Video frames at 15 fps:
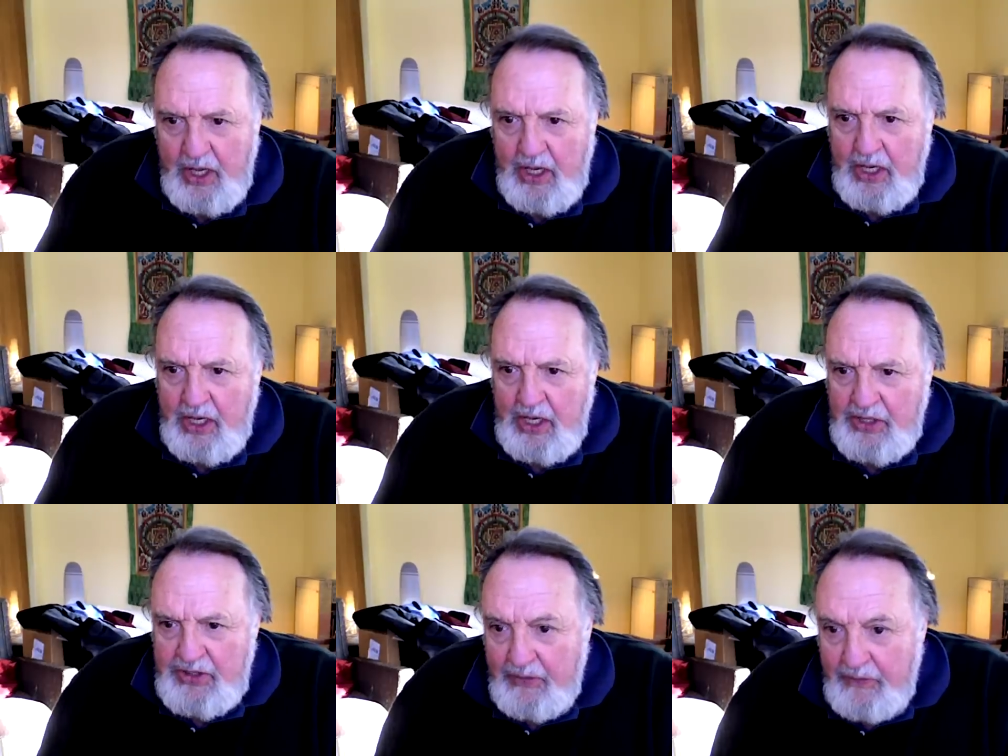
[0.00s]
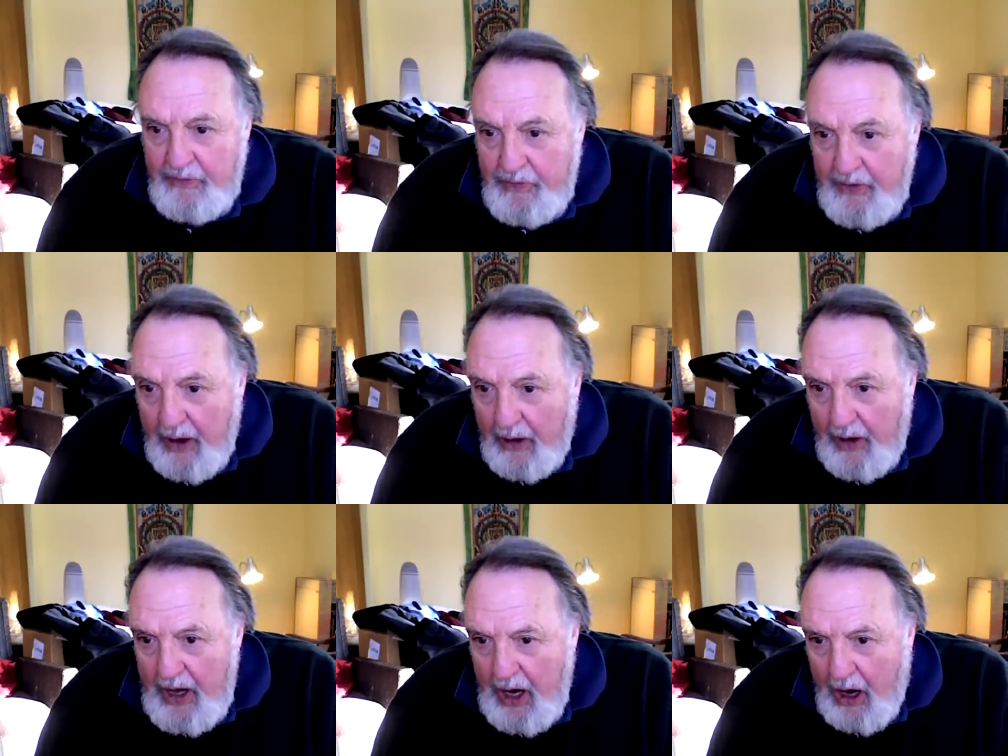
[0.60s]
It's a
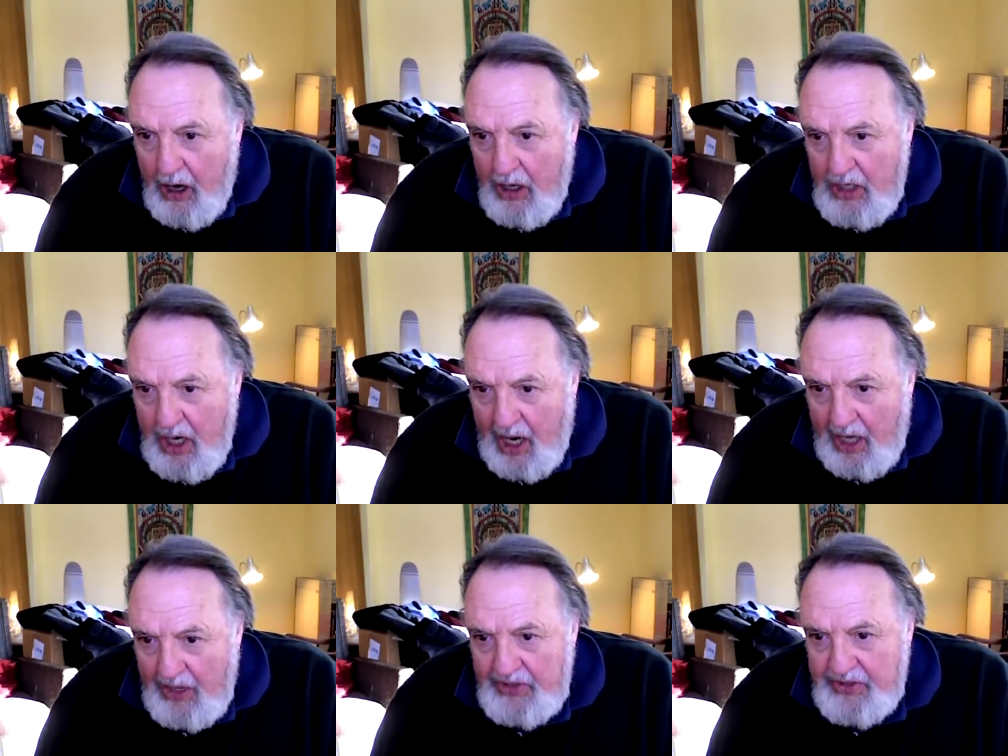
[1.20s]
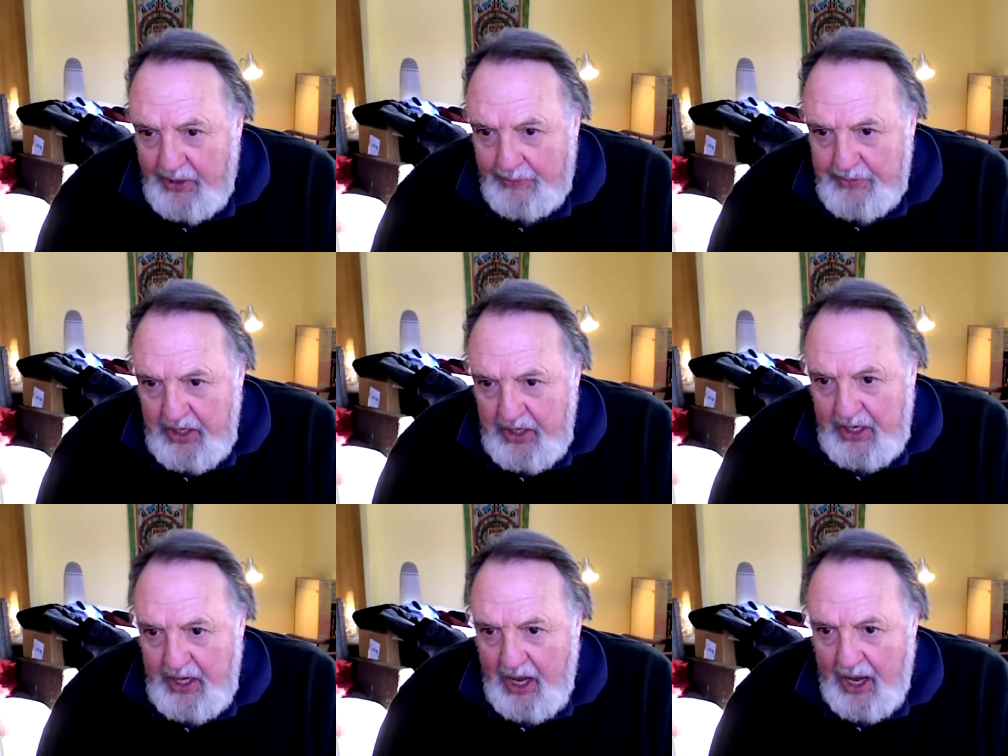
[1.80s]
very hard concept to
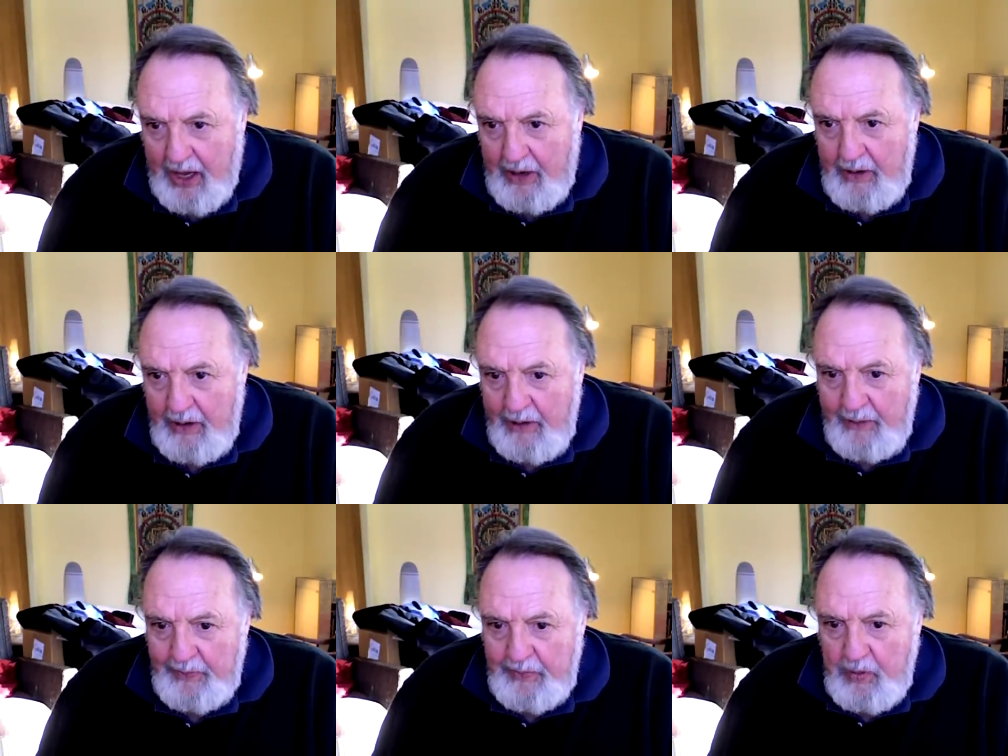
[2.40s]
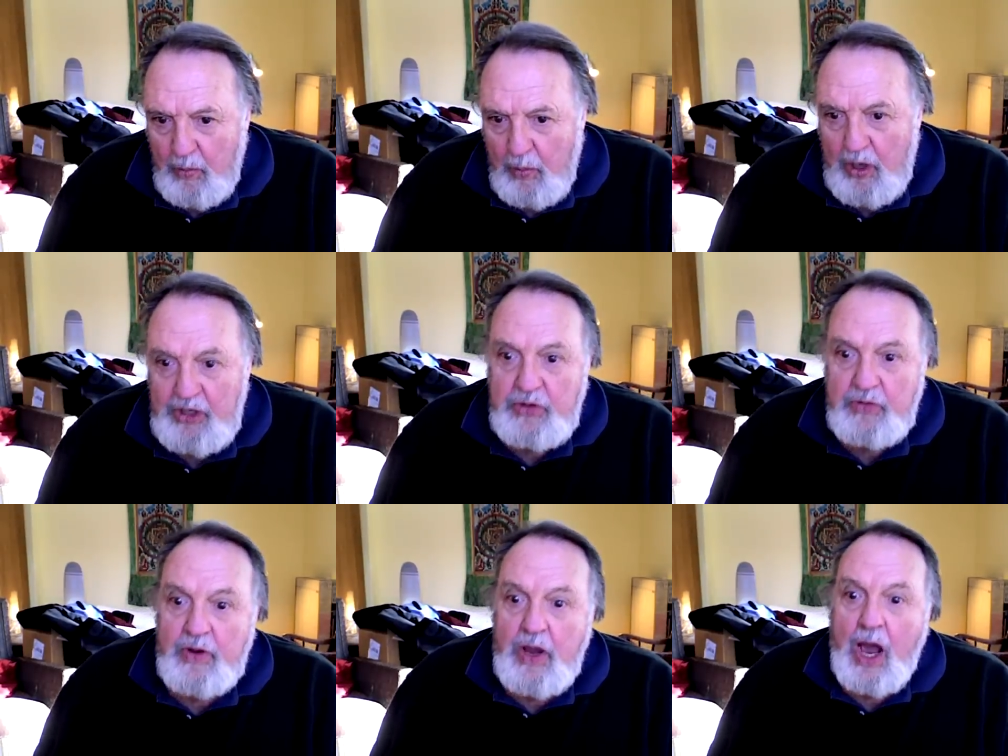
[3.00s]
get when
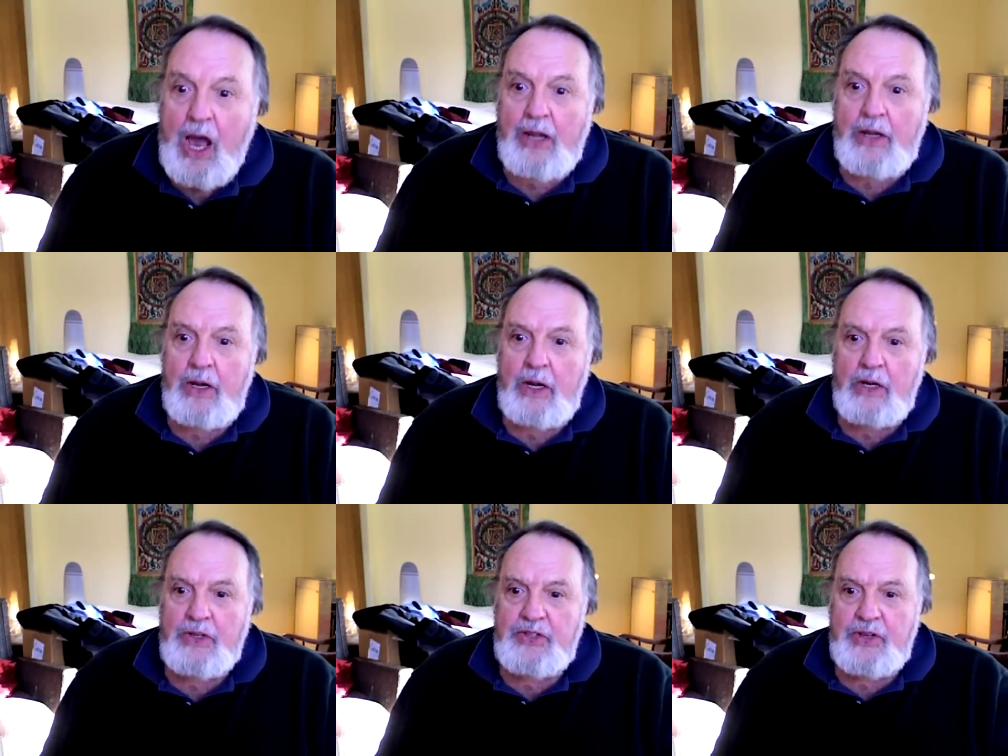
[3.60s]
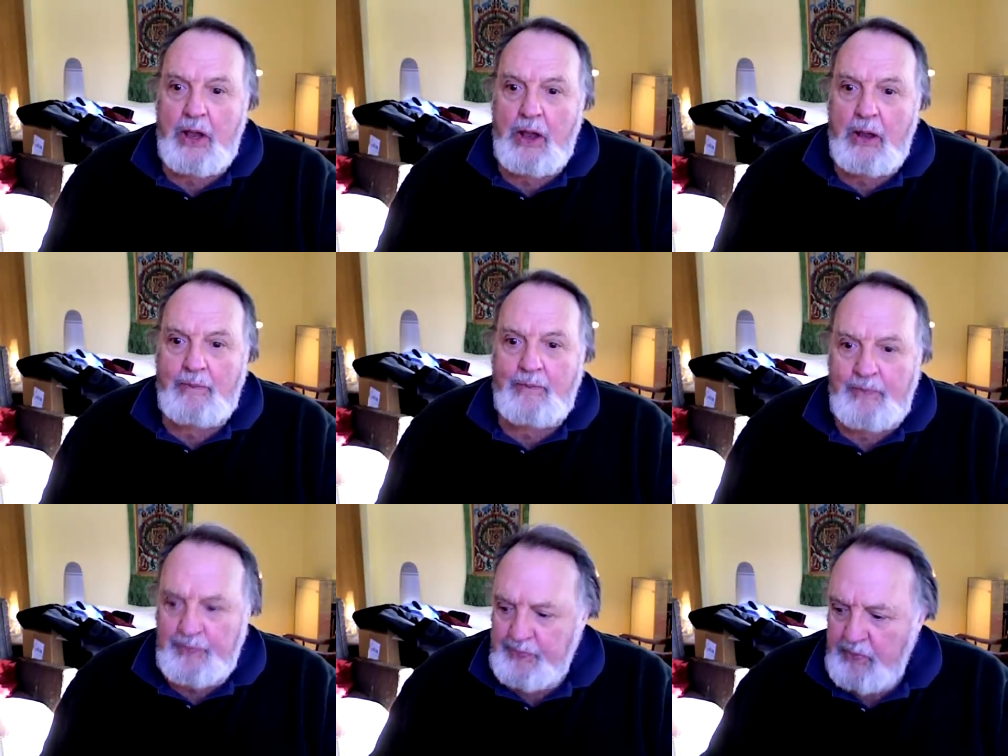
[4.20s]
you've got
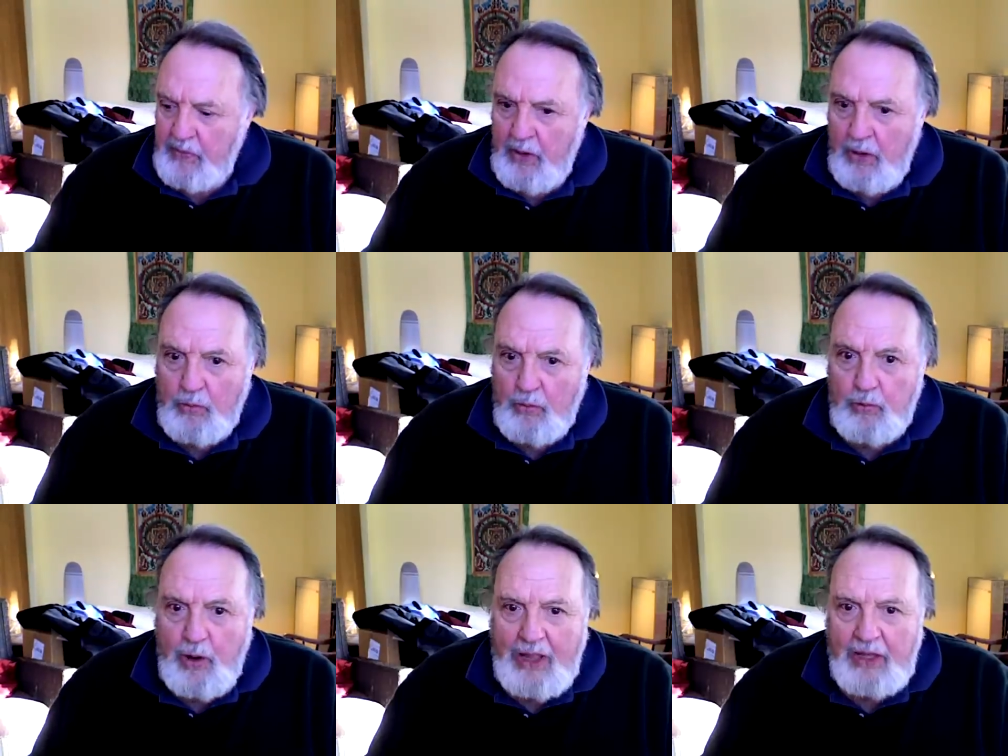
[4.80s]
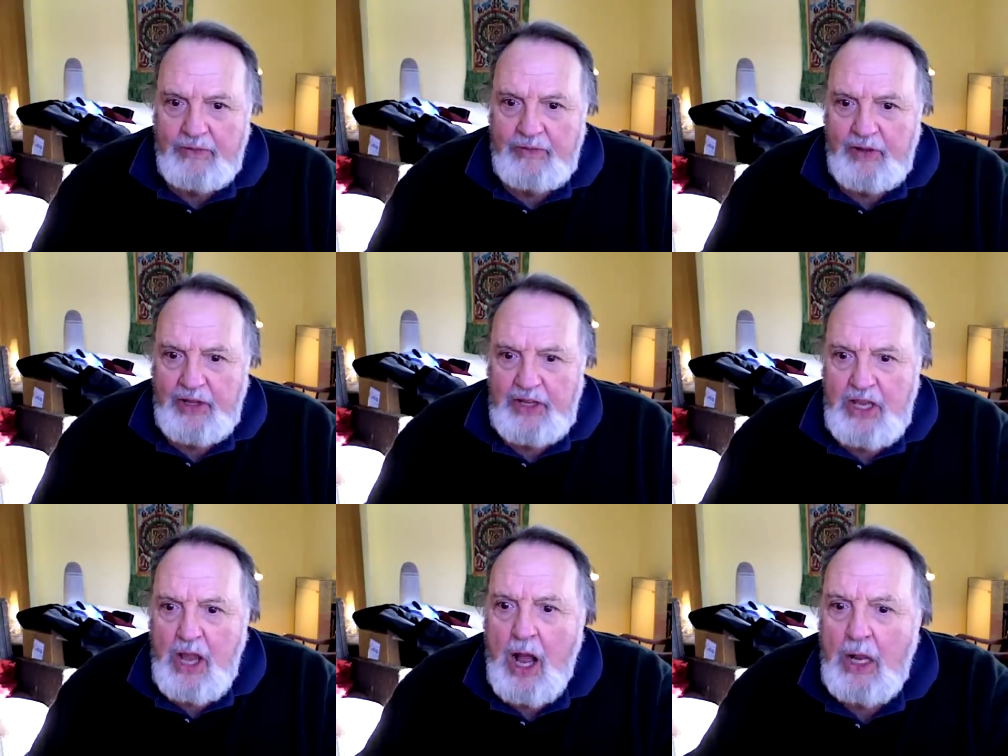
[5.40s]
some relatively
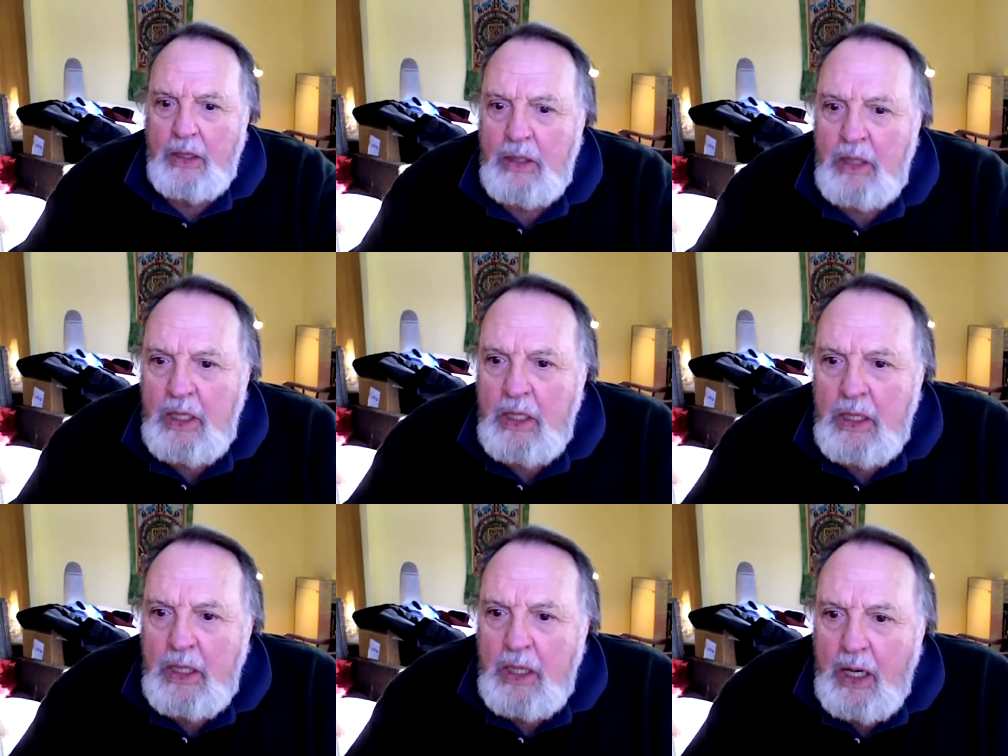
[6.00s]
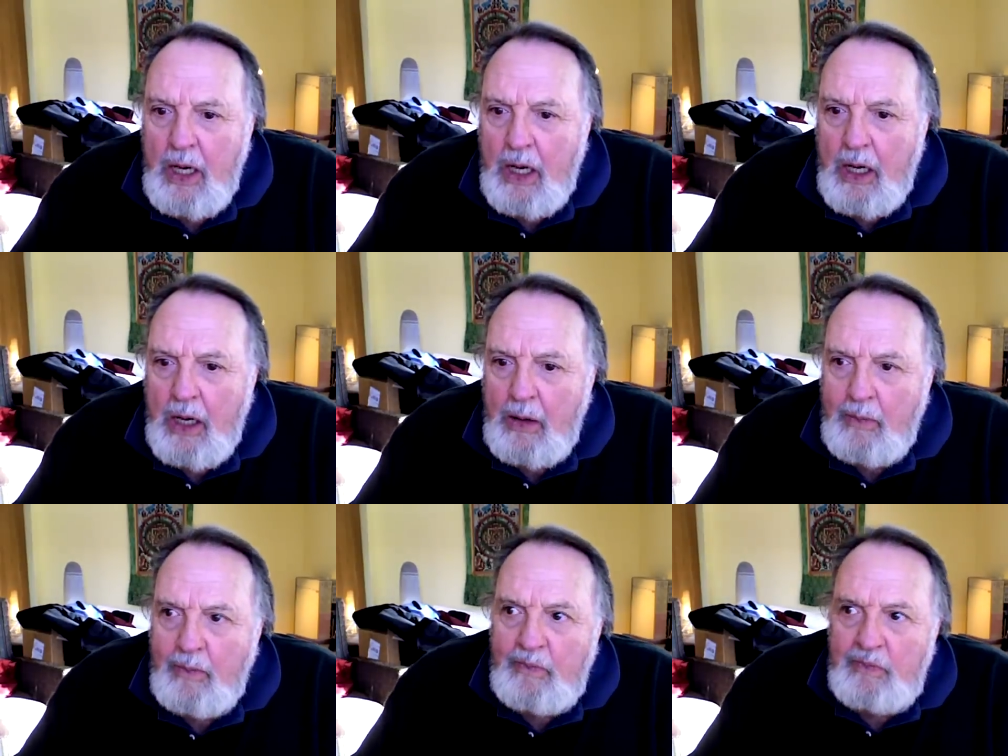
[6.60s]
young
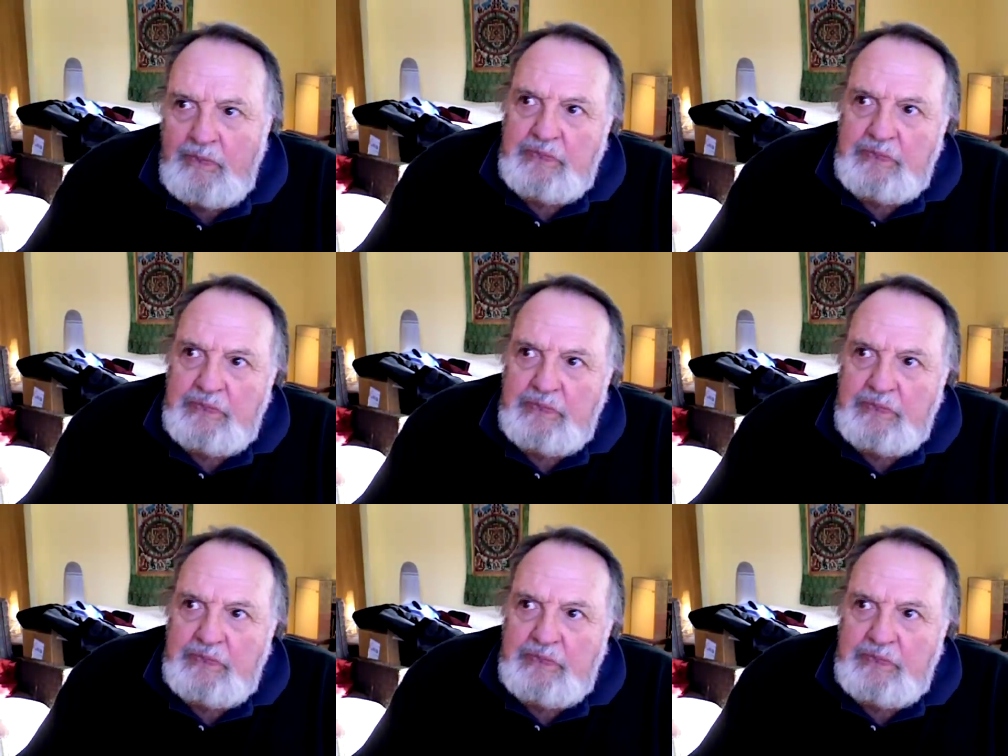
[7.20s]
um,